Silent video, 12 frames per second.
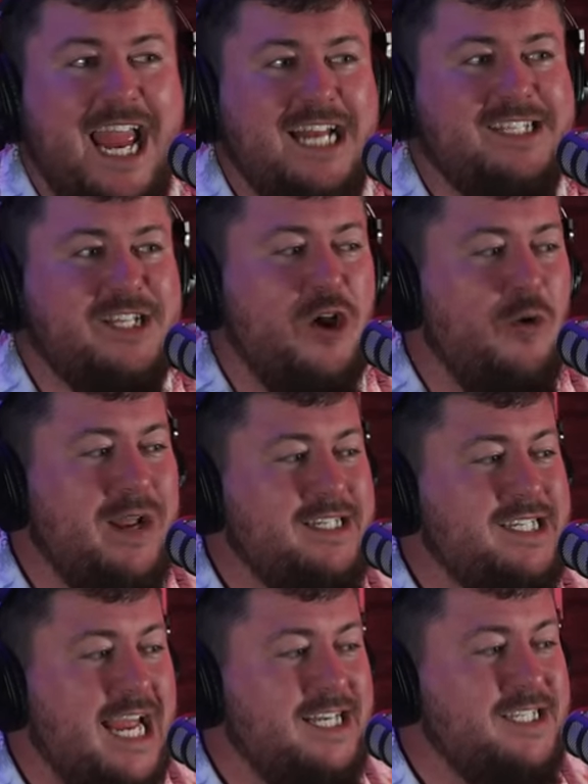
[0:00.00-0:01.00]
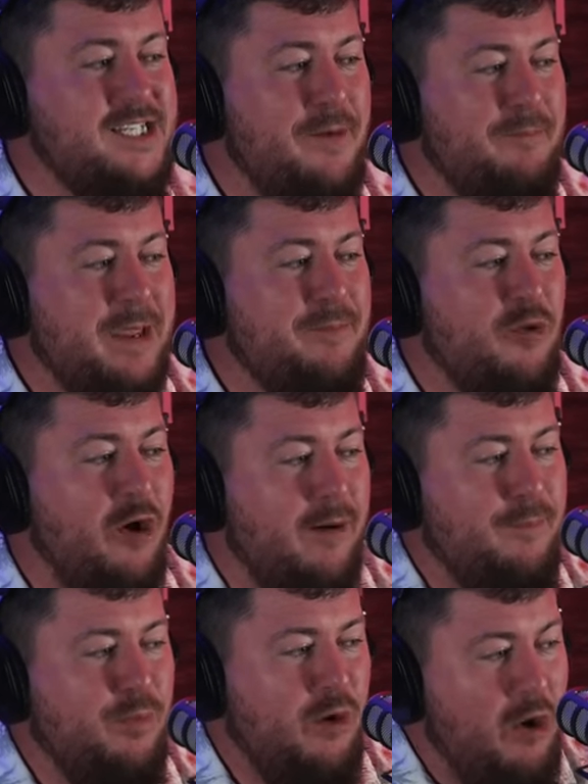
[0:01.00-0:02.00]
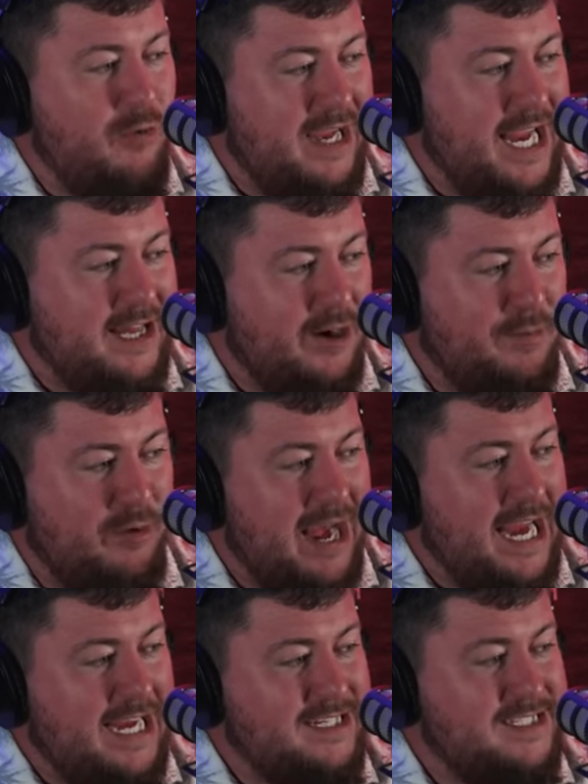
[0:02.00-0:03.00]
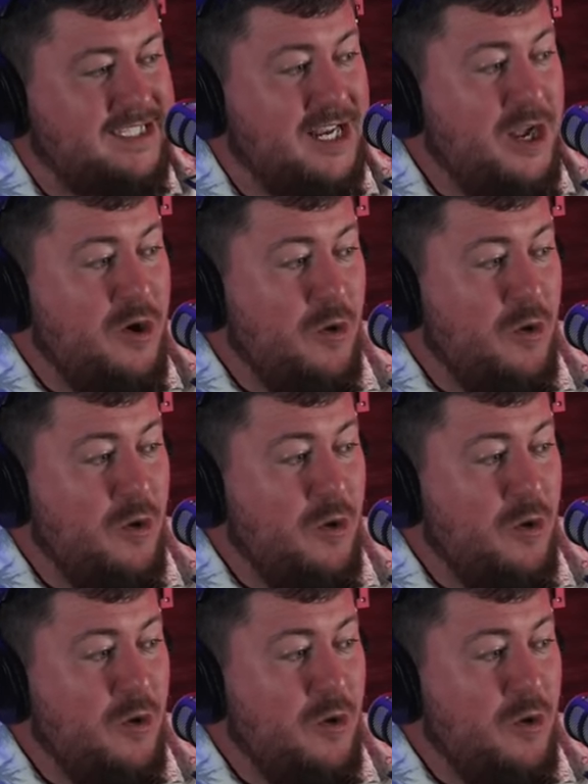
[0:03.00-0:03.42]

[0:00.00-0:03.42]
And so it's like some people are broke in their brains